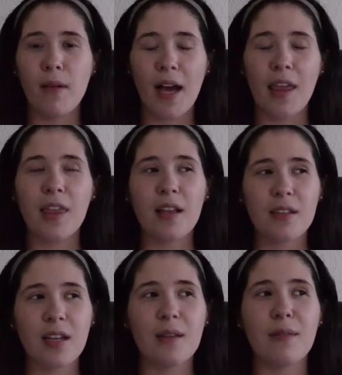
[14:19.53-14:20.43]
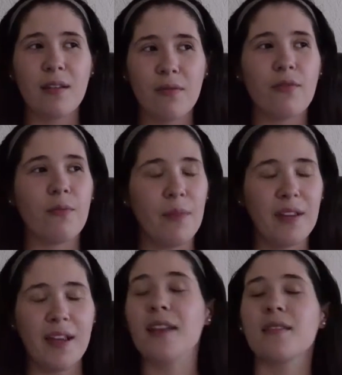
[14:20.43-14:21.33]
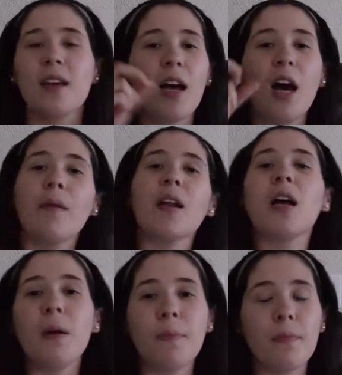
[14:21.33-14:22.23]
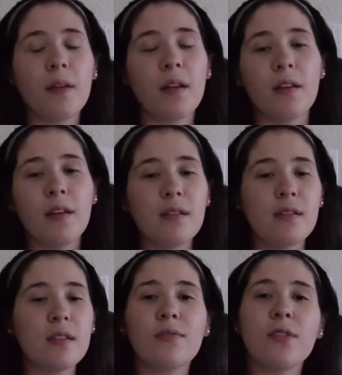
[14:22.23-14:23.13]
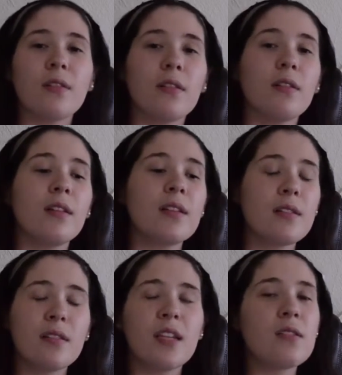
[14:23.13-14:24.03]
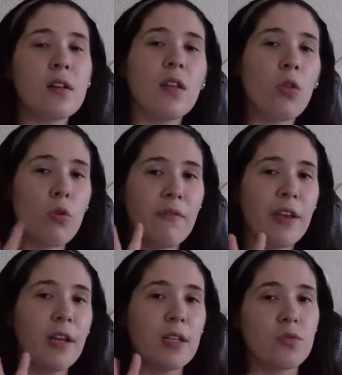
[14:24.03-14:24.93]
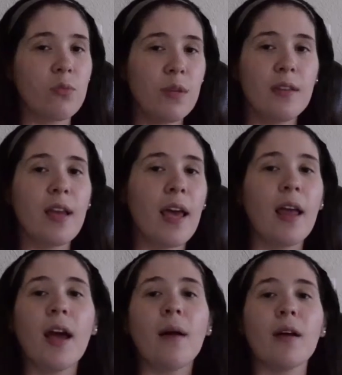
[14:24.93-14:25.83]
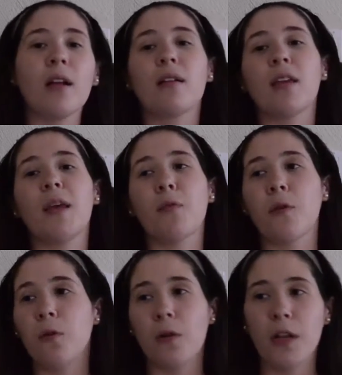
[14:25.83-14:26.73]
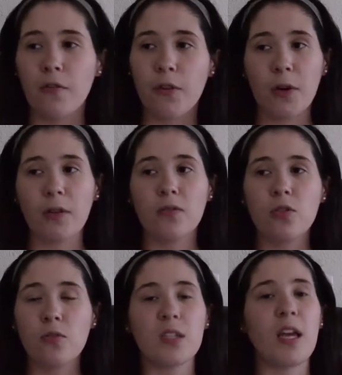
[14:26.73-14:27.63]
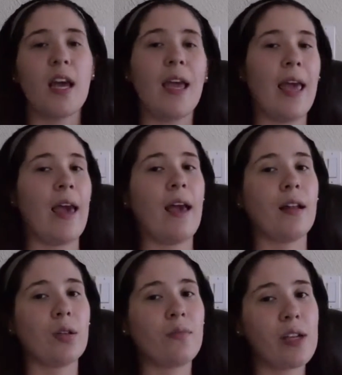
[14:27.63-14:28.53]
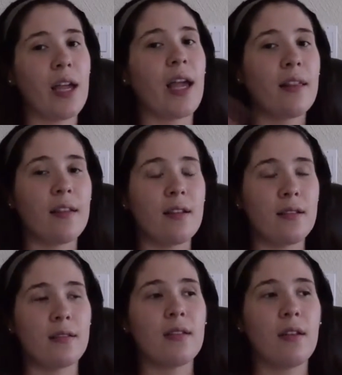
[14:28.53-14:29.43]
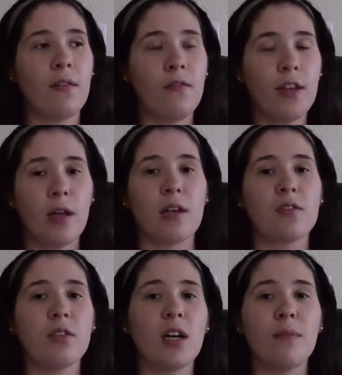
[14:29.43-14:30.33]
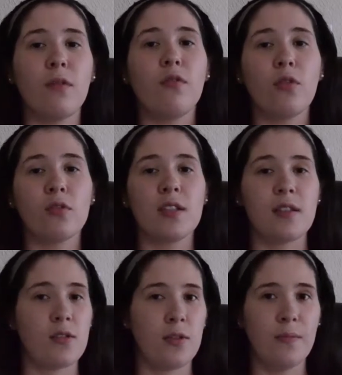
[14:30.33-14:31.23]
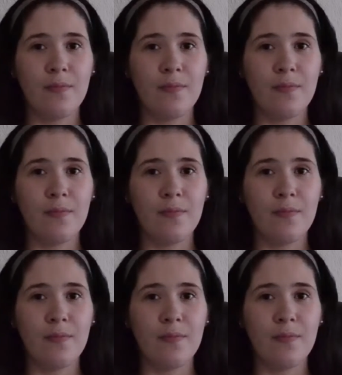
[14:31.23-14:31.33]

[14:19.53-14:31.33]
I think it's gonna be for Monday. Yes, I'm gonna these are the 3 vlogs for Monday. I'm gonna keep recording for Tuesday and hopefully get these vlogs done before season 2.